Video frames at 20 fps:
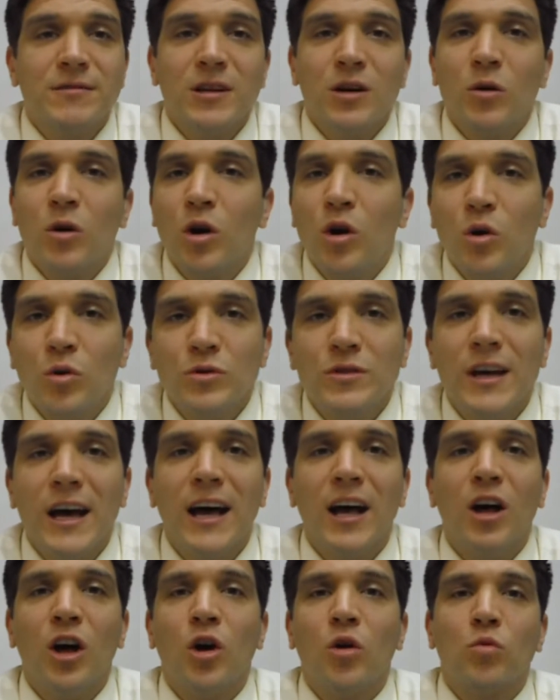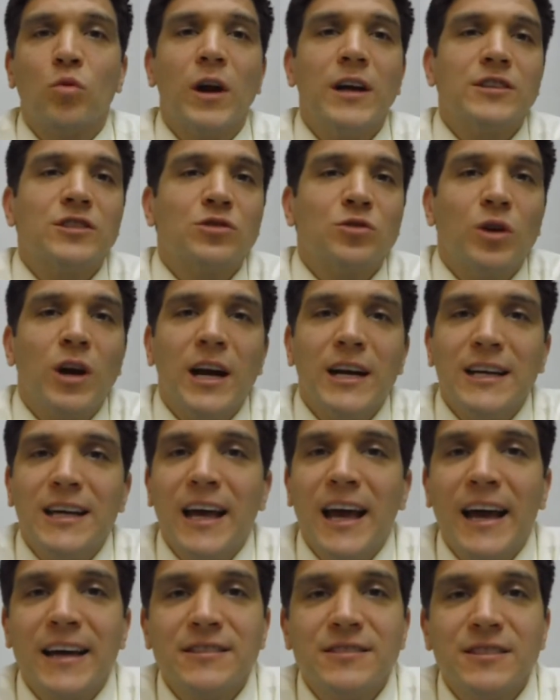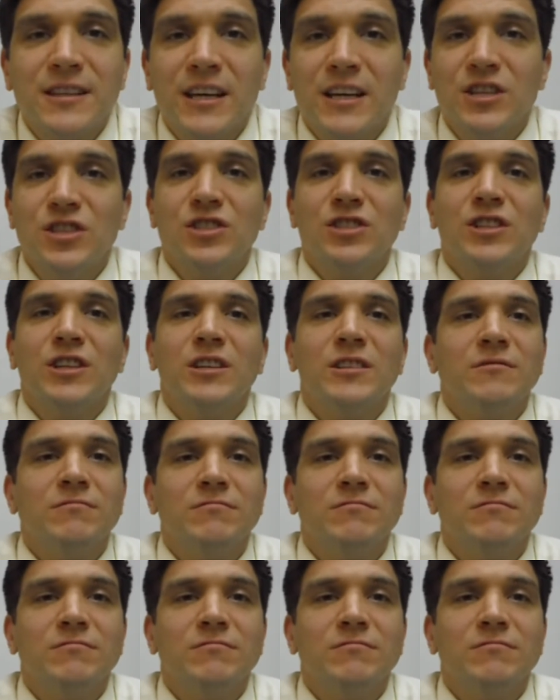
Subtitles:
a hotel, restaurant, gas station,